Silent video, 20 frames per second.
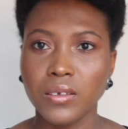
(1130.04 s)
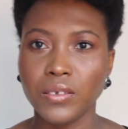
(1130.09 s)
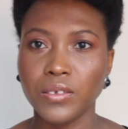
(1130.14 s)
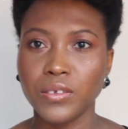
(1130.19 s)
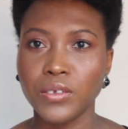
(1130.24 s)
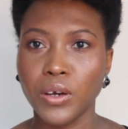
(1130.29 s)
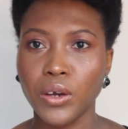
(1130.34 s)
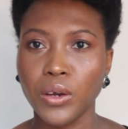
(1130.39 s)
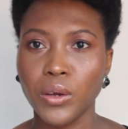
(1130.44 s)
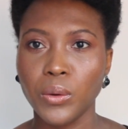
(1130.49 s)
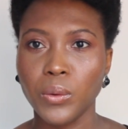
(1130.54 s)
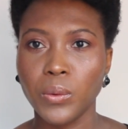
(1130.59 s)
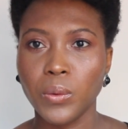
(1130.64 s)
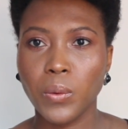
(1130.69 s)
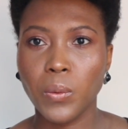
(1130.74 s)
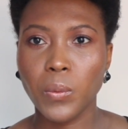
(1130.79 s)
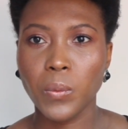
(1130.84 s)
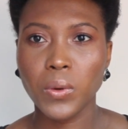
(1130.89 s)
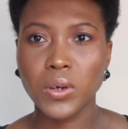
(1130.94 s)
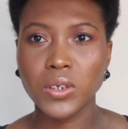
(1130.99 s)
So
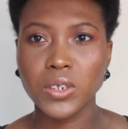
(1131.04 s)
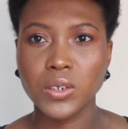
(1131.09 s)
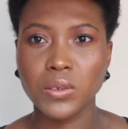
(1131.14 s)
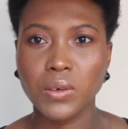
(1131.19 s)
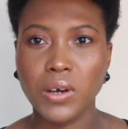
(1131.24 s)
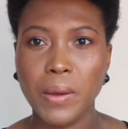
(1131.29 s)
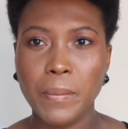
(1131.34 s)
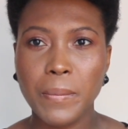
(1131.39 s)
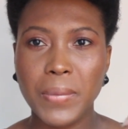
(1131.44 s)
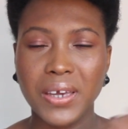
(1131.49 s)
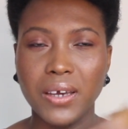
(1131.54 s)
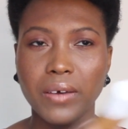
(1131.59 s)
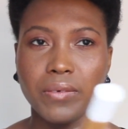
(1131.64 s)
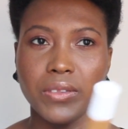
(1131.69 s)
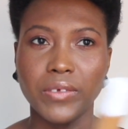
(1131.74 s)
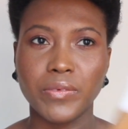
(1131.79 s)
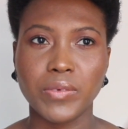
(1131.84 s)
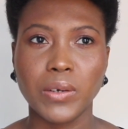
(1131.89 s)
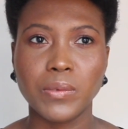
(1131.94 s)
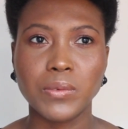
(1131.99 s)
what do I make
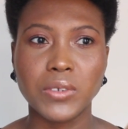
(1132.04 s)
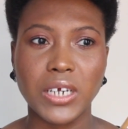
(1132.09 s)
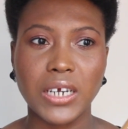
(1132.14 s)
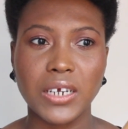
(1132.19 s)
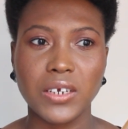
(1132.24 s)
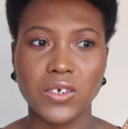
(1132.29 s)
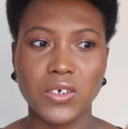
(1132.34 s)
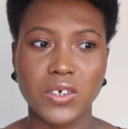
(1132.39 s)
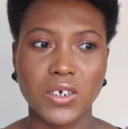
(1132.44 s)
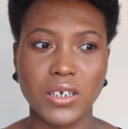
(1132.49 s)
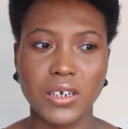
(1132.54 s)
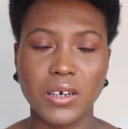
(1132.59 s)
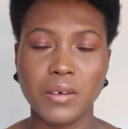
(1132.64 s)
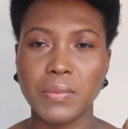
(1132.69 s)
of the foundation?